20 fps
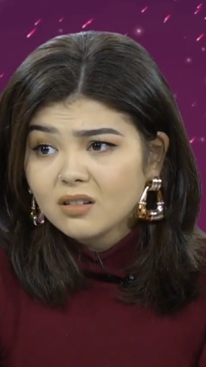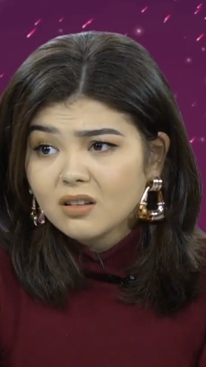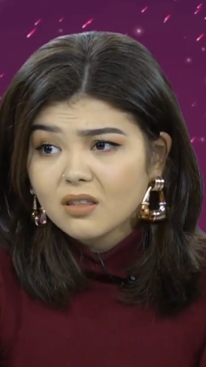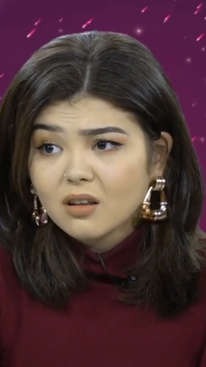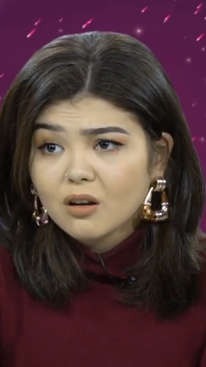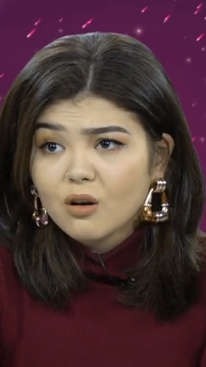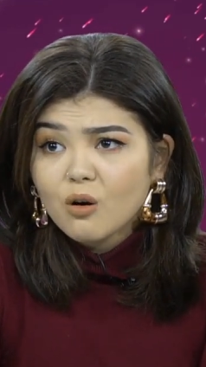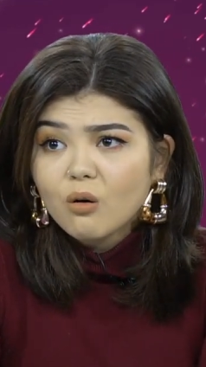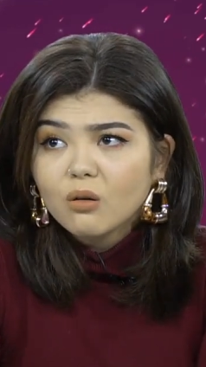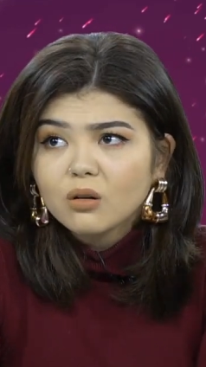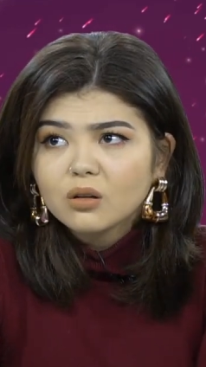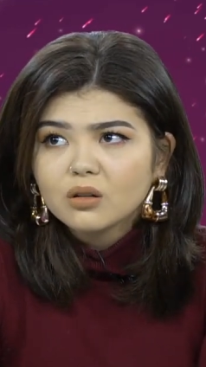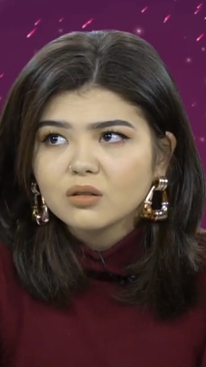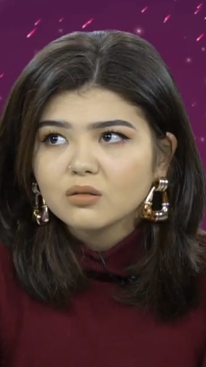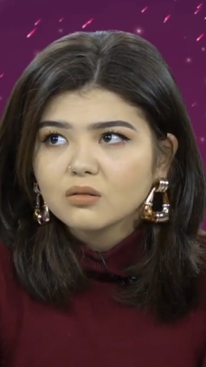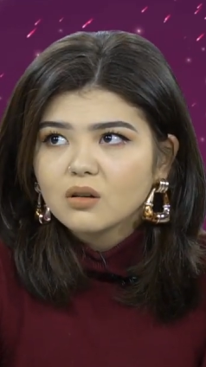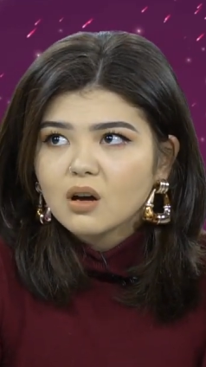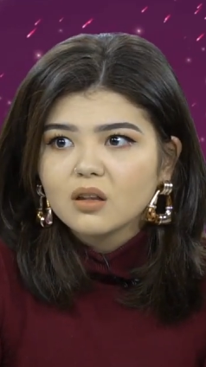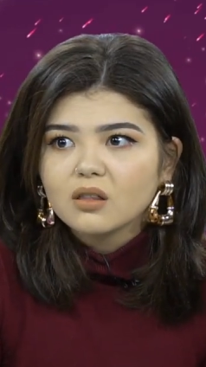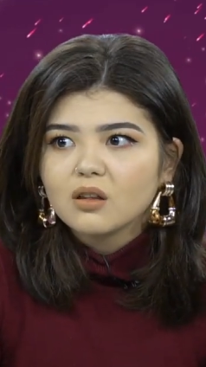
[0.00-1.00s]
they all
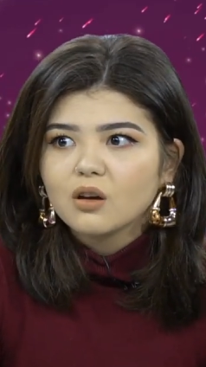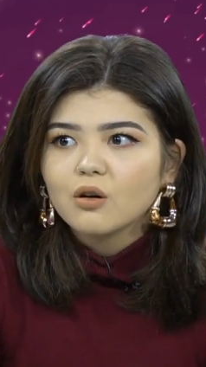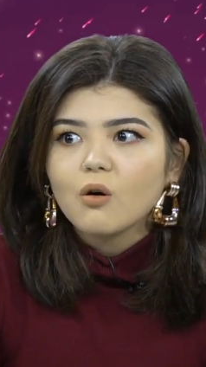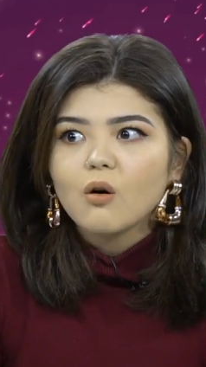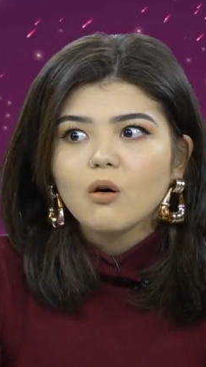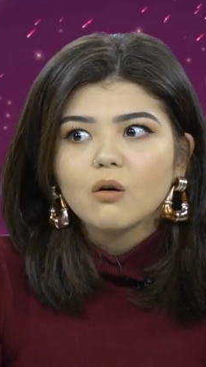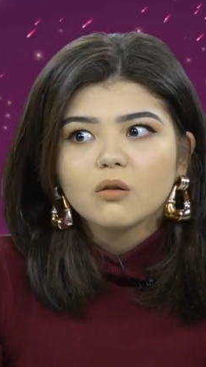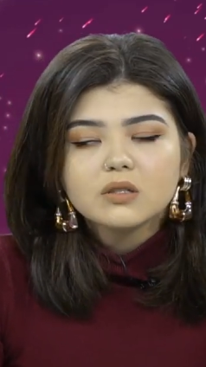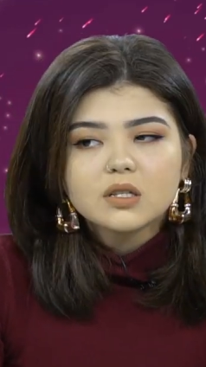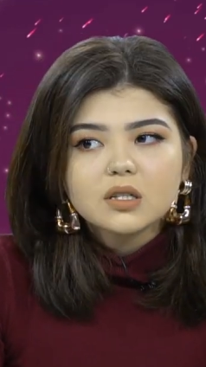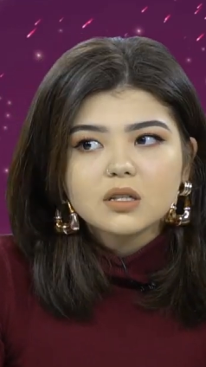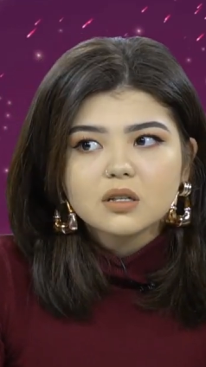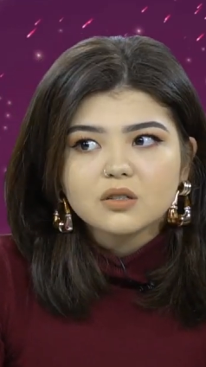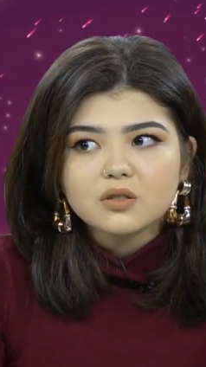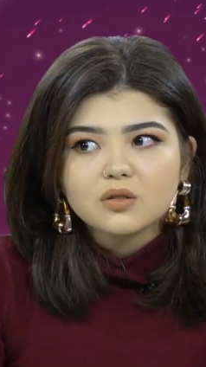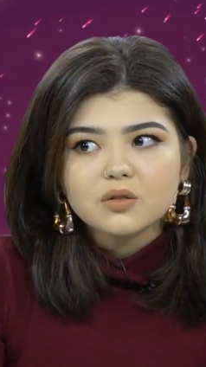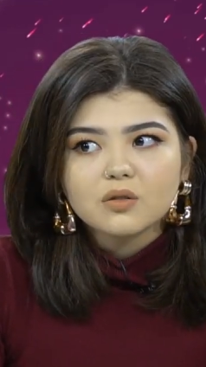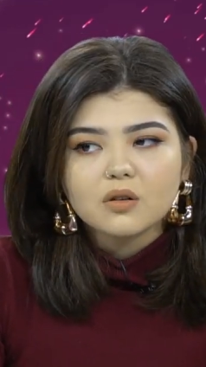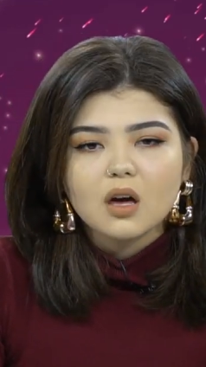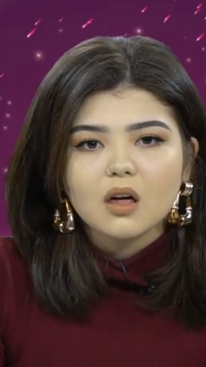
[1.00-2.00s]
unite, they all sit
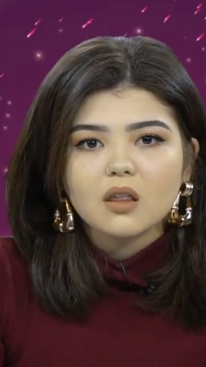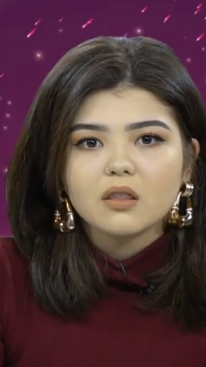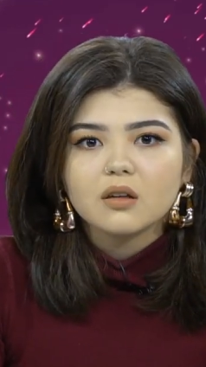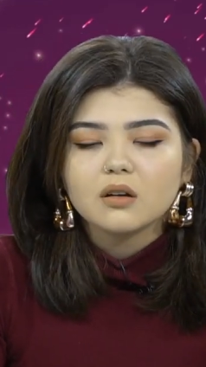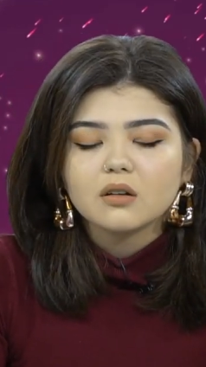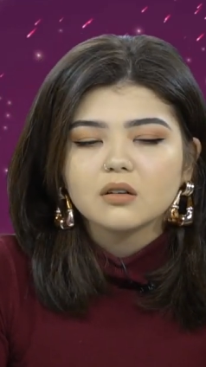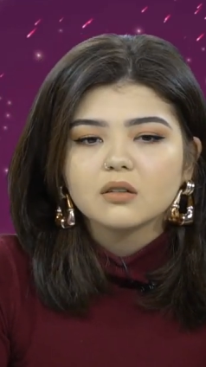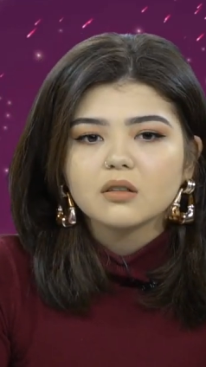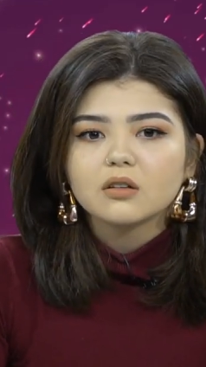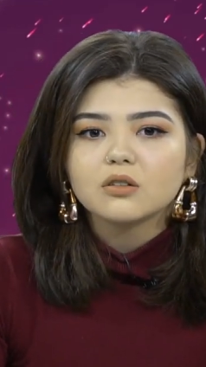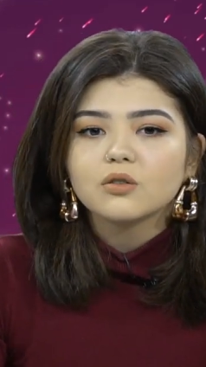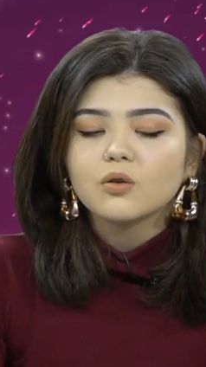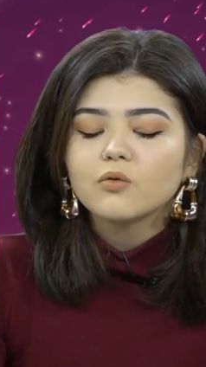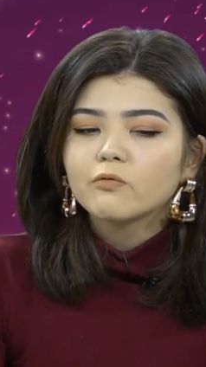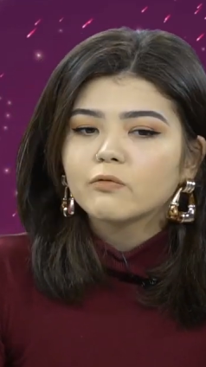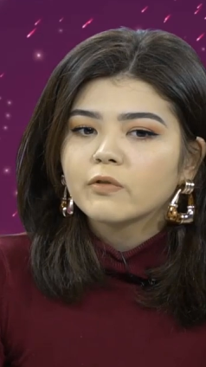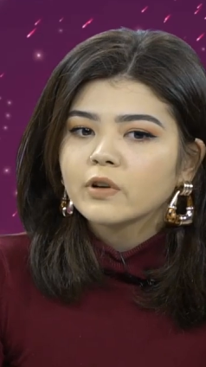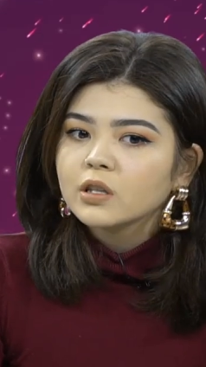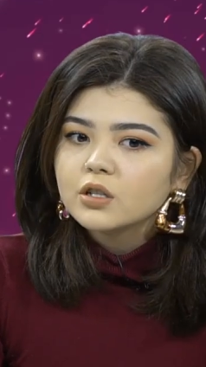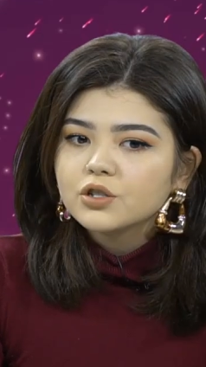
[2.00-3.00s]
together, they're
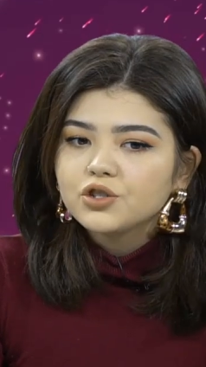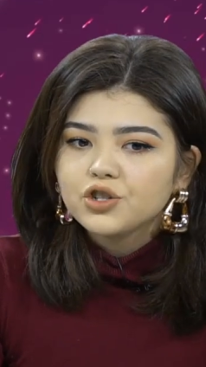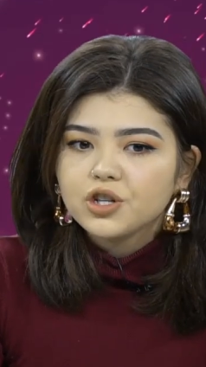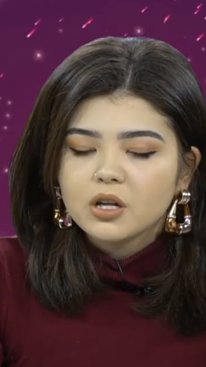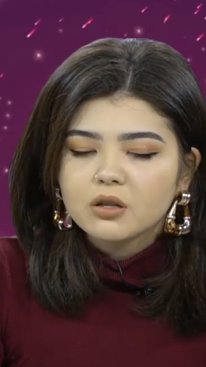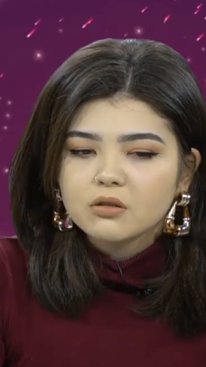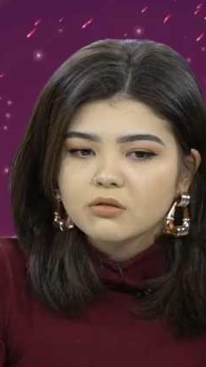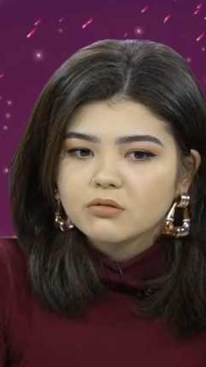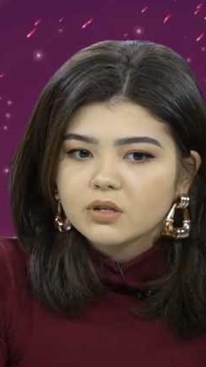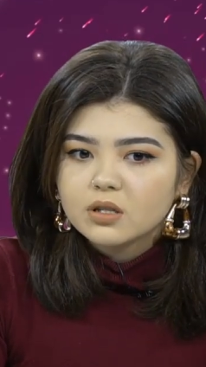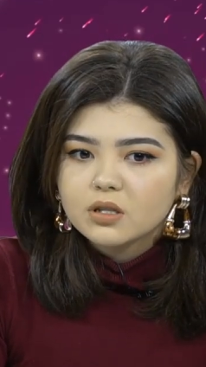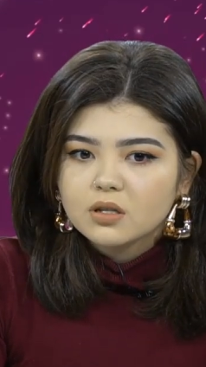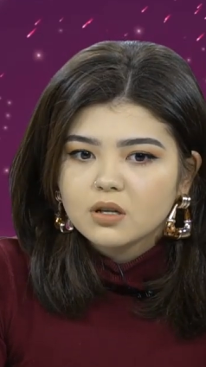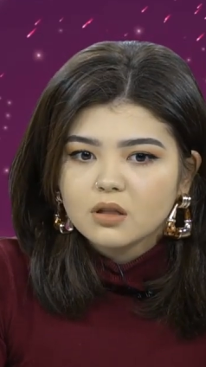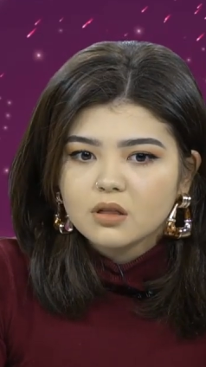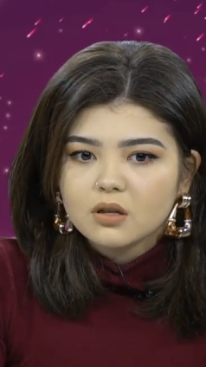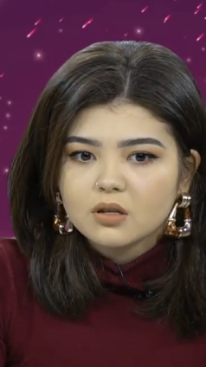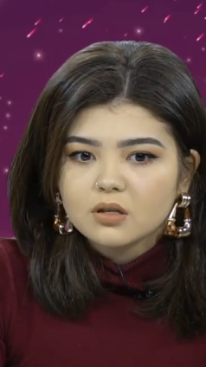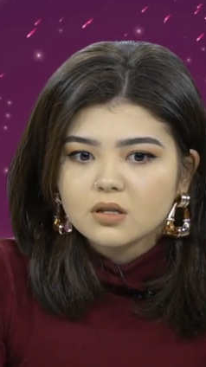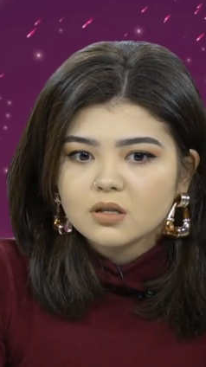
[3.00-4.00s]
really generous
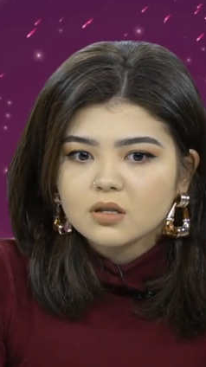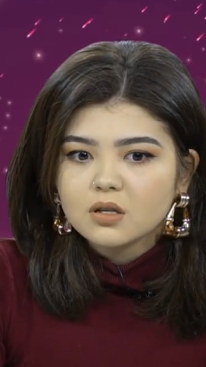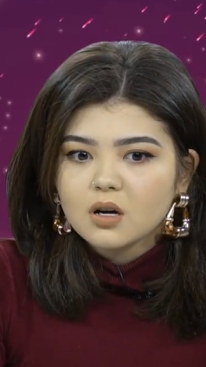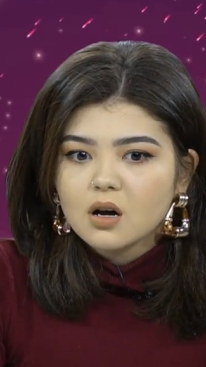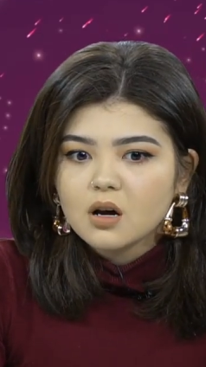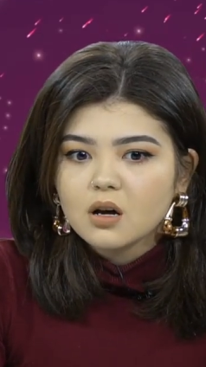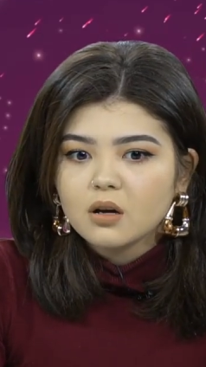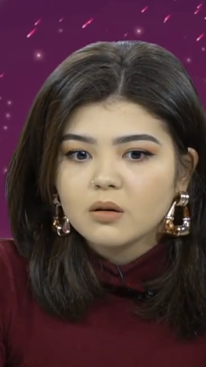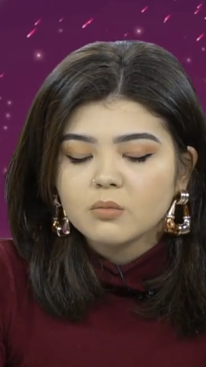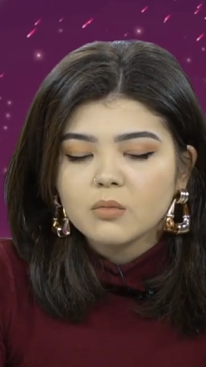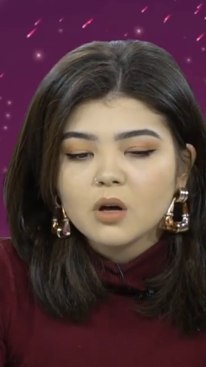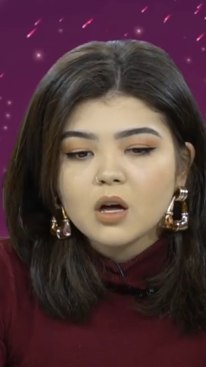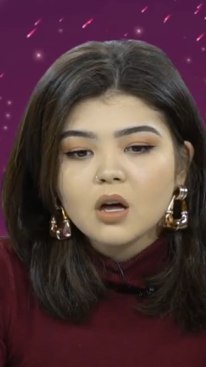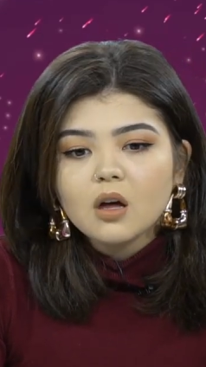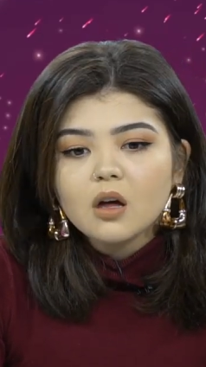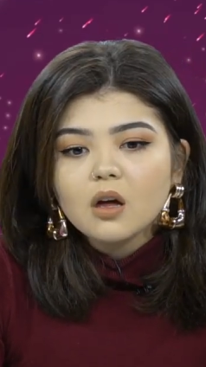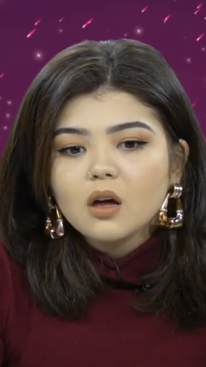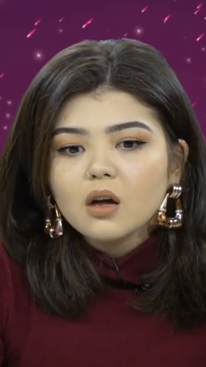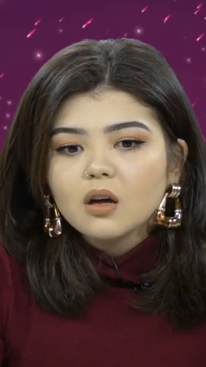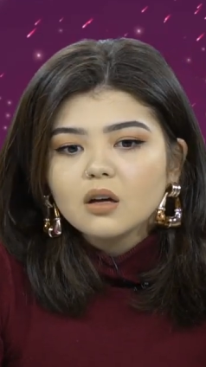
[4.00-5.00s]
at this time,
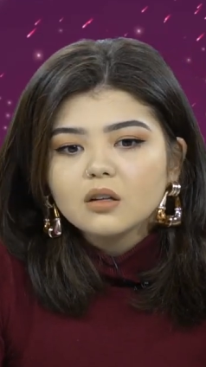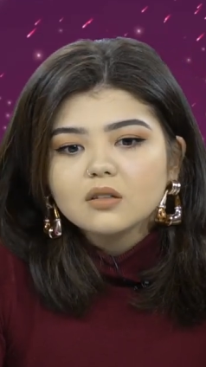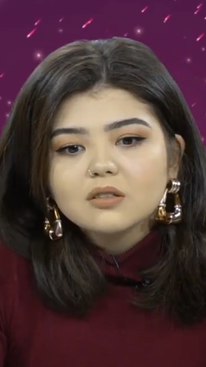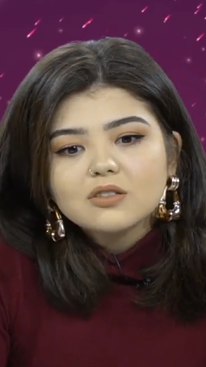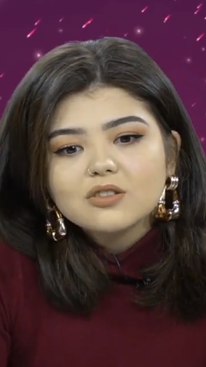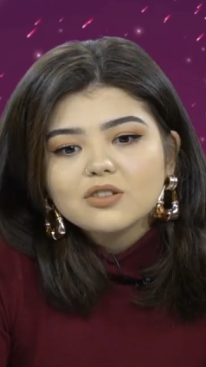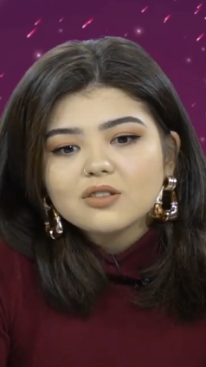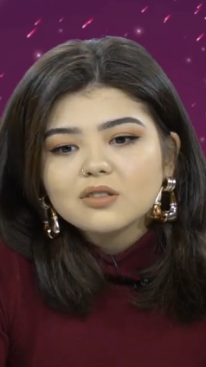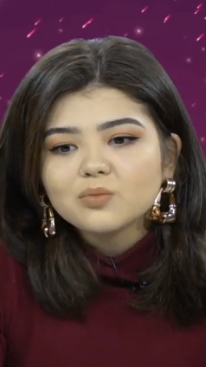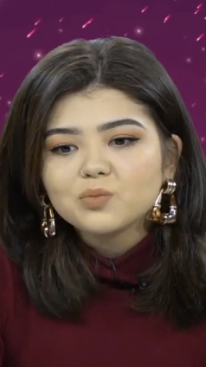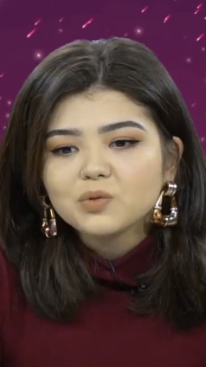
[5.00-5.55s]
and it's just